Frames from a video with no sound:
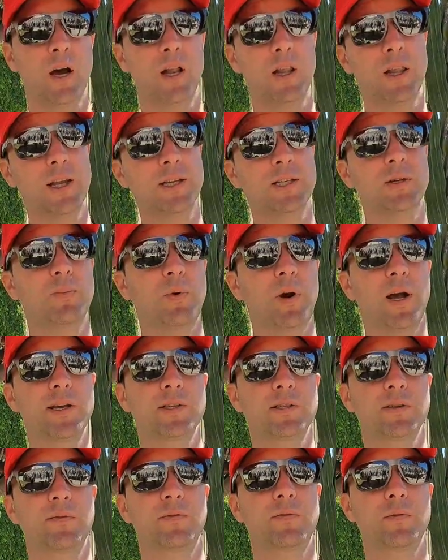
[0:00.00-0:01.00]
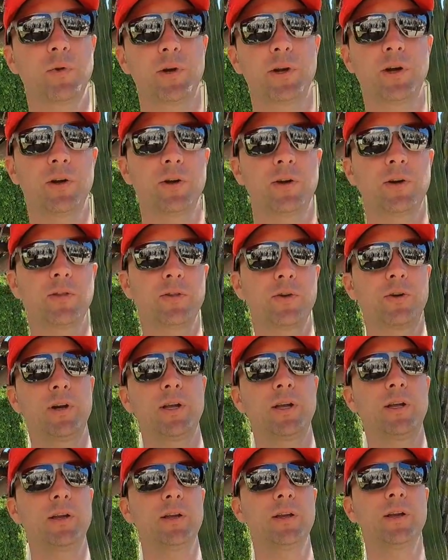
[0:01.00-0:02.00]
a list price of
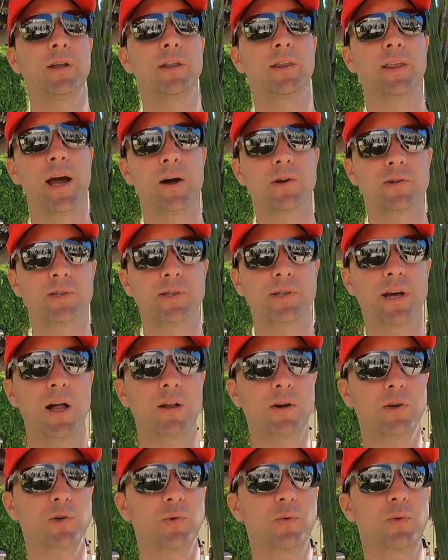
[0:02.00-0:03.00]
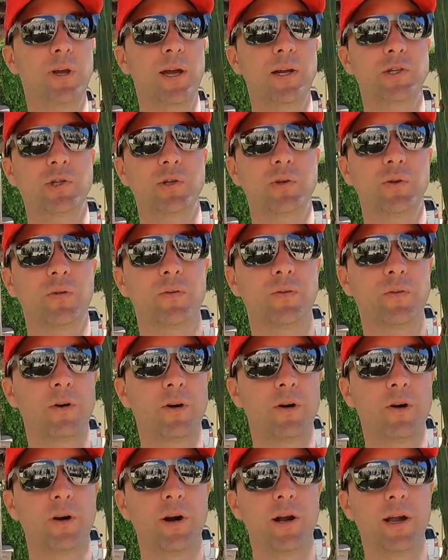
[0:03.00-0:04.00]
$330,000 will get you
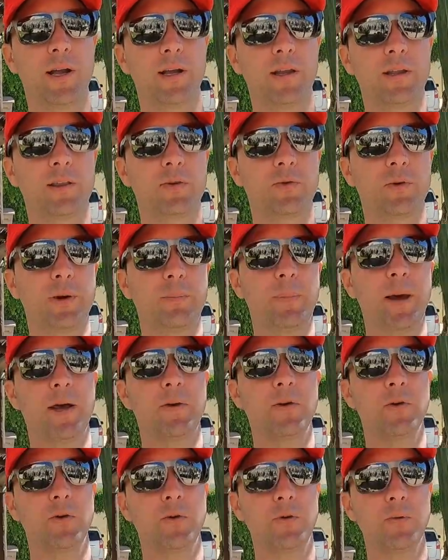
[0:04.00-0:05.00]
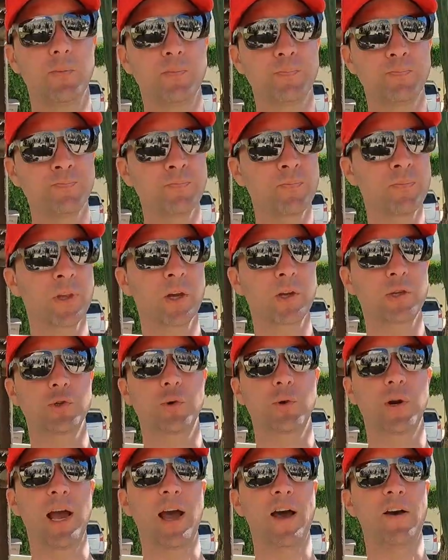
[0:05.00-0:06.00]
for a three bedroom,
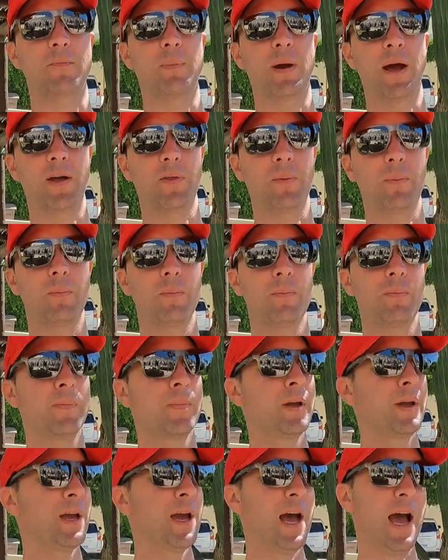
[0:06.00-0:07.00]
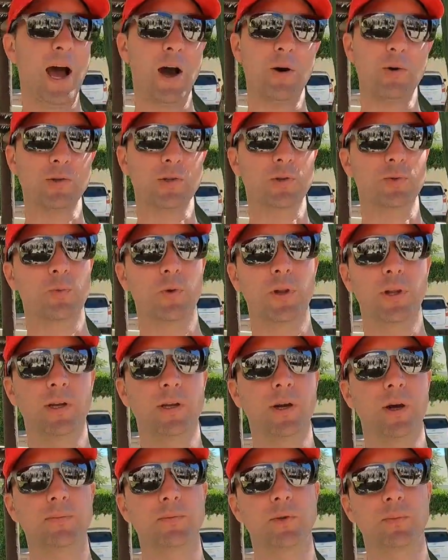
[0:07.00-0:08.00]
two and a half bath house, really
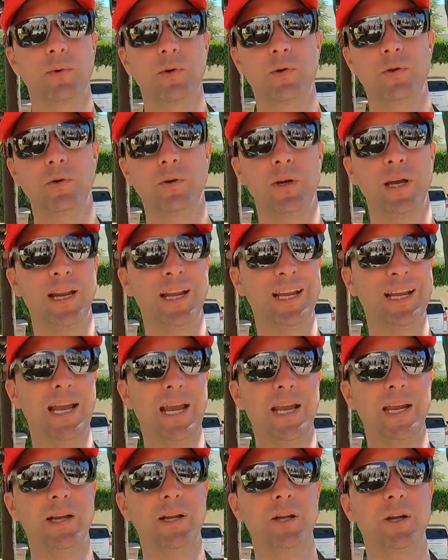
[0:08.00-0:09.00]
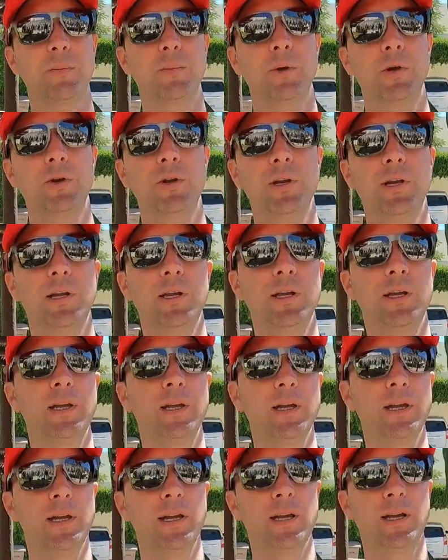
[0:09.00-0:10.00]
comfortable in a gated community
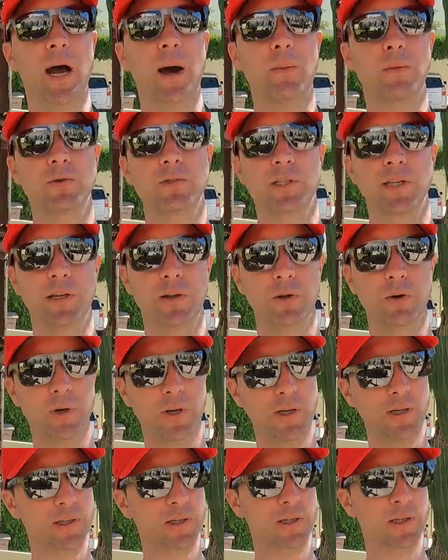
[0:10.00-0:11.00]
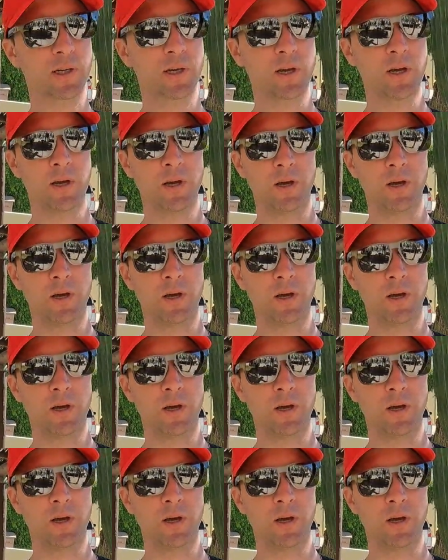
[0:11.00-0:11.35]
in Cabo San Lucas